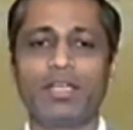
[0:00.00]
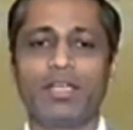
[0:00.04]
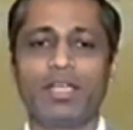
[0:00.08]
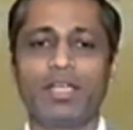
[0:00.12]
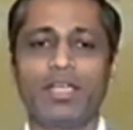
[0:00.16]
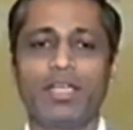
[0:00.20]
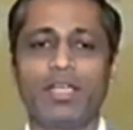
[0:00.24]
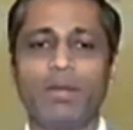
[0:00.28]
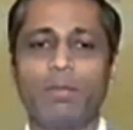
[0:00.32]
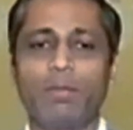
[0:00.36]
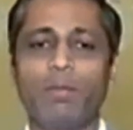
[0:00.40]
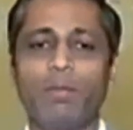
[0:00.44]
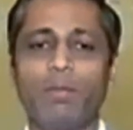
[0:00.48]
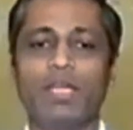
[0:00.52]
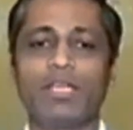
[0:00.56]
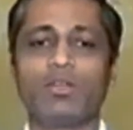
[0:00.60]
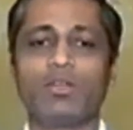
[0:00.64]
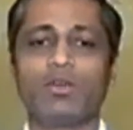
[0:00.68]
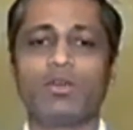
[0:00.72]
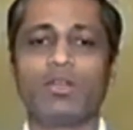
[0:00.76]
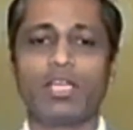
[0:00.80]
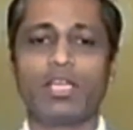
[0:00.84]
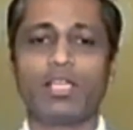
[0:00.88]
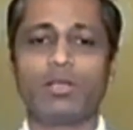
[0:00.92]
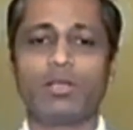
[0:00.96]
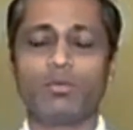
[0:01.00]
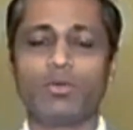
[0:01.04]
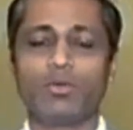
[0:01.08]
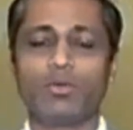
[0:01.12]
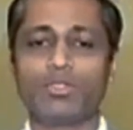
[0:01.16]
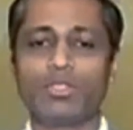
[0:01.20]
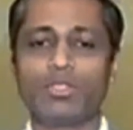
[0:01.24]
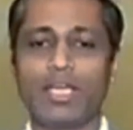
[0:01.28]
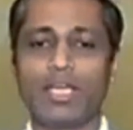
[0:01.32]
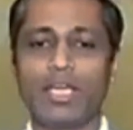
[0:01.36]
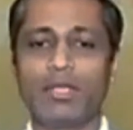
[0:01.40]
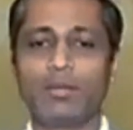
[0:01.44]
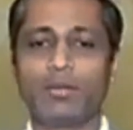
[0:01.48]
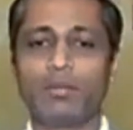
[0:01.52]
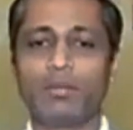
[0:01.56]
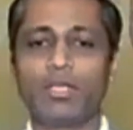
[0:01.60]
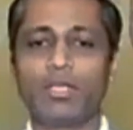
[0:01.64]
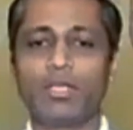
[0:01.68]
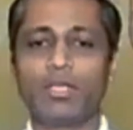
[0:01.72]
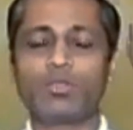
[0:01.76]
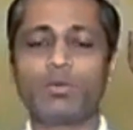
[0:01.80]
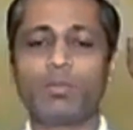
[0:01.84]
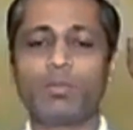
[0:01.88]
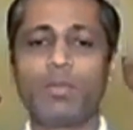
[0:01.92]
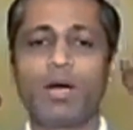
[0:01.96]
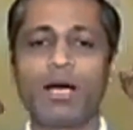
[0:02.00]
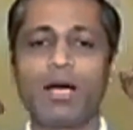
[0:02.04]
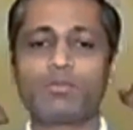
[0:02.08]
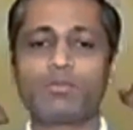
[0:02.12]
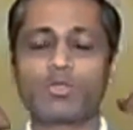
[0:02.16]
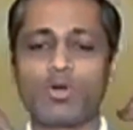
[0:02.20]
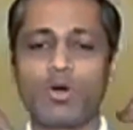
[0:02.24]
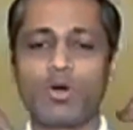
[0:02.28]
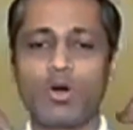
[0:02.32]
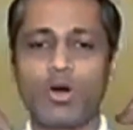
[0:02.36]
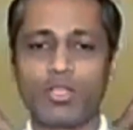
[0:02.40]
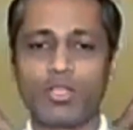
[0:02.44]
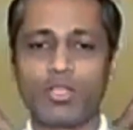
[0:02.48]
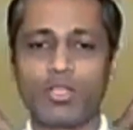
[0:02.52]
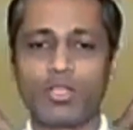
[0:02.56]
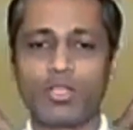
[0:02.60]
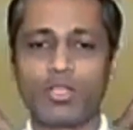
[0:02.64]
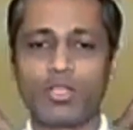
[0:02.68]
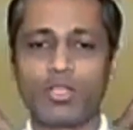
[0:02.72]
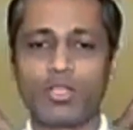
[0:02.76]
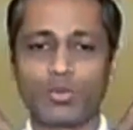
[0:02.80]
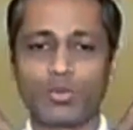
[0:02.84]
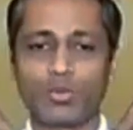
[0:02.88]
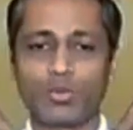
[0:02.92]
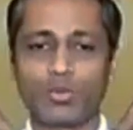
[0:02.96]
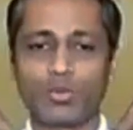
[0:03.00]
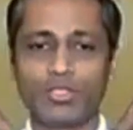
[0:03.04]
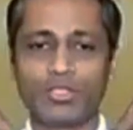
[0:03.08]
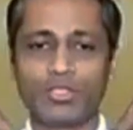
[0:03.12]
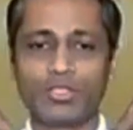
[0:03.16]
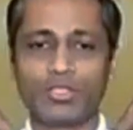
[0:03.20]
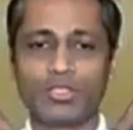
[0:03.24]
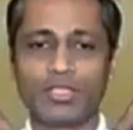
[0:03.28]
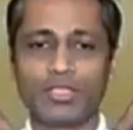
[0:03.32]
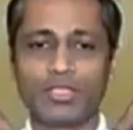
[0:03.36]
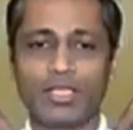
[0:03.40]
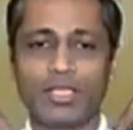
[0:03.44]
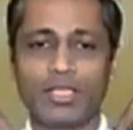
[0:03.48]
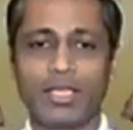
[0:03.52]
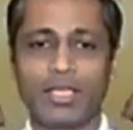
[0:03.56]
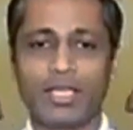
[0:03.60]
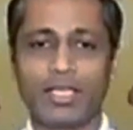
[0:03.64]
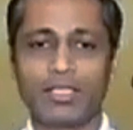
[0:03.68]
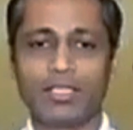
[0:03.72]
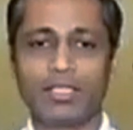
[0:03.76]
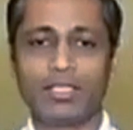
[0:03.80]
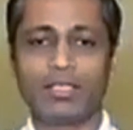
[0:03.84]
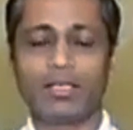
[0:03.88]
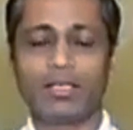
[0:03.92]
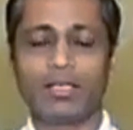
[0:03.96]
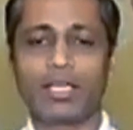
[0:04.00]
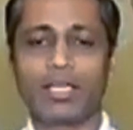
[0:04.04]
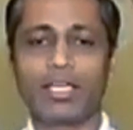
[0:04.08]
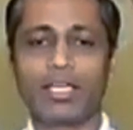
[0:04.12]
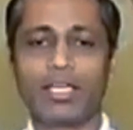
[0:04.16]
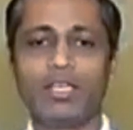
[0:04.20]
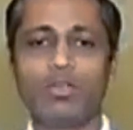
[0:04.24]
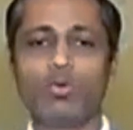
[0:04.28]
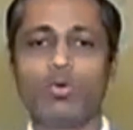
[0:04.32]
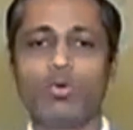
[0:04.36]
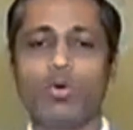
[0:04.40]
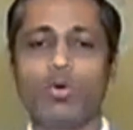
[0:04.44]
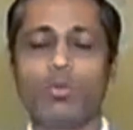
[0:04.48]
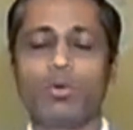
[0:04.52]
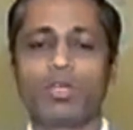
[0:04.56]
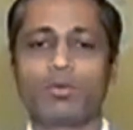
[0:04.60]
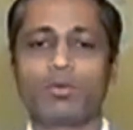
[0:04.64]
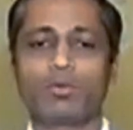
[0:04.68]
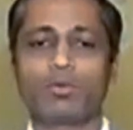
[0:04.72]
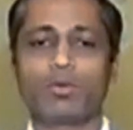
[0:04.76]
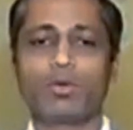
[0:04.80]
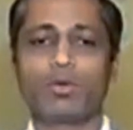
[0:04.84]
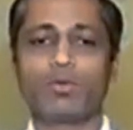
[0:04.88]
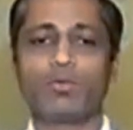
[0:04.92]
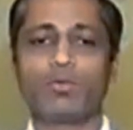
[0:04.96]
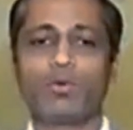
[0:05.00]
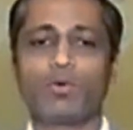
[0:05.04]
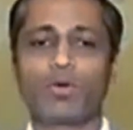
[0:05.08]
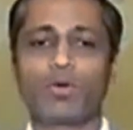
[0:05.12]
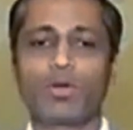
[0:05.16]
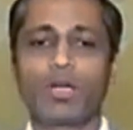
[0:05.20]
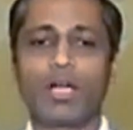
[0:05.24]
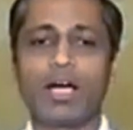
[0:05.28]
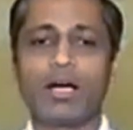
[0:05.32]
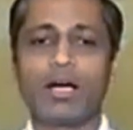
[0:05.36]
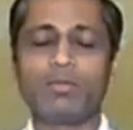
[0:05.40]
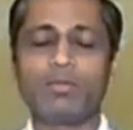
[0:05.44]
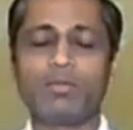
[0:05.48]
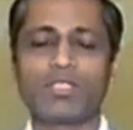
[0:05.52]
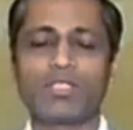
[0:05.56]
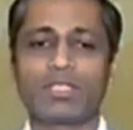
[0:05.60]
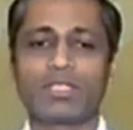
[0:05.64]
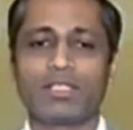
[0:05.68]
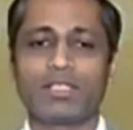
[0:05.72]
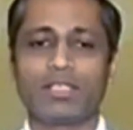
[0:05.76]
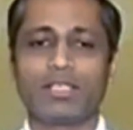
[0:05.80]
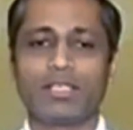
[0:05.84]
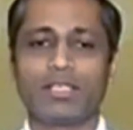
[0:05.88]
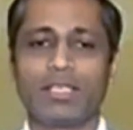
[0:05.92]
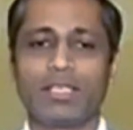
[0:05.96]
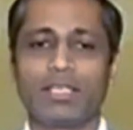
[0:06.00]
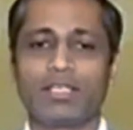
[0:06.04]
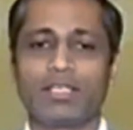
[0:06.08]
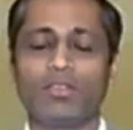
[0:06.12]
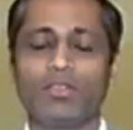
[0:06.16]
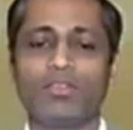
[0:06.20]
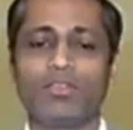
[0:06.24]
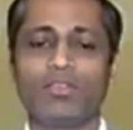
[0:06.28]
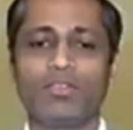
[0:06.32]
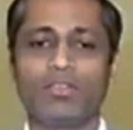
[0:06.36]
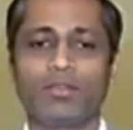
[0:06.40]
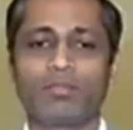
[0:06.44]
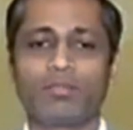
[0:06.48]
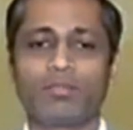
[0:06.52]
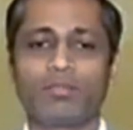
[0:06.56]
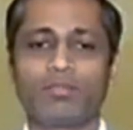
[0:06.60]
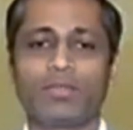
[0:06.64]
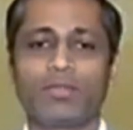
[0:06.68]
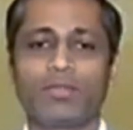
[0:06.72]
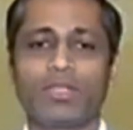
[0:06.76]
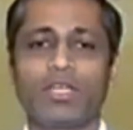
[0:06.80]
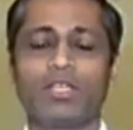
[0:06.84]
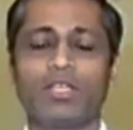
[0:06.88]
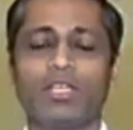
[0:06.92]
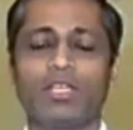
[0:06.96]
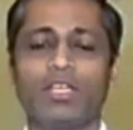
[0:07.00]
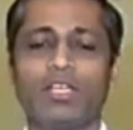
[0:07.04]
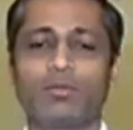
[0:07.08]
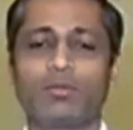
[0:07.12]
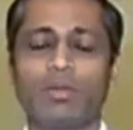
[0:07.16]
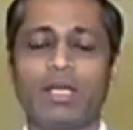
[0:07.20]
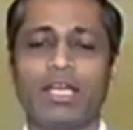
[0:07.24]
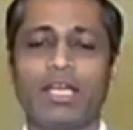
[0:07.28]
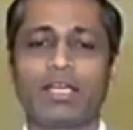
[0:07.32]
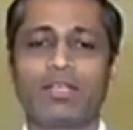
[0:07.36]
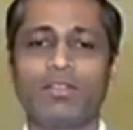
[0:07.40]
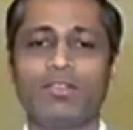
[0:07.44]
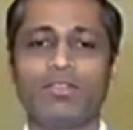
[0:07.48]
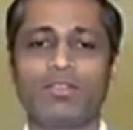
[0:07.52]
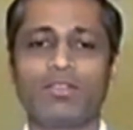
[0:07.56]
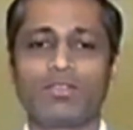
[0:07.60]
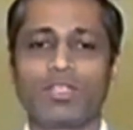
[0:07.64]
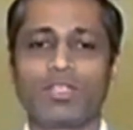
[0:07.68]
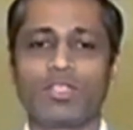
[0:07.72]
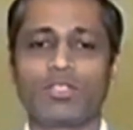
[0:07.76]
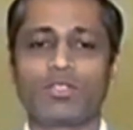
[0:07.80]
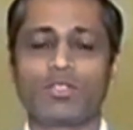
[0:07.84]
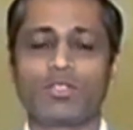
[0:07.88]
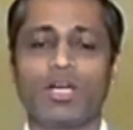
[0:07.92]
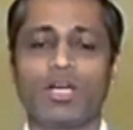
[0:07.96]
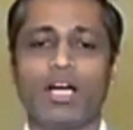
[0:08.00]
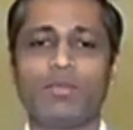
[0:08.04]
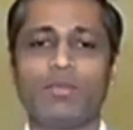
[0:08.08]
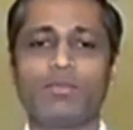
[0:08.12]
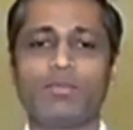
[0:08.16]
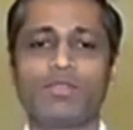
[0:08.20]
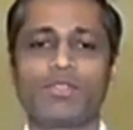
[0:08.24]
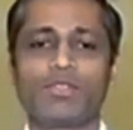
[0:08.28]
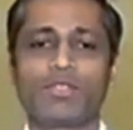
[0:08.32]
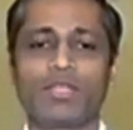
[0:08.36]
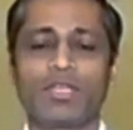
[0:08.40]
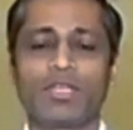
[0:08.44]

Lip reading: Bend your elbows and place your palms on the shoulders. And then again open up your forearms like this. Let's practice. Stretch your arms.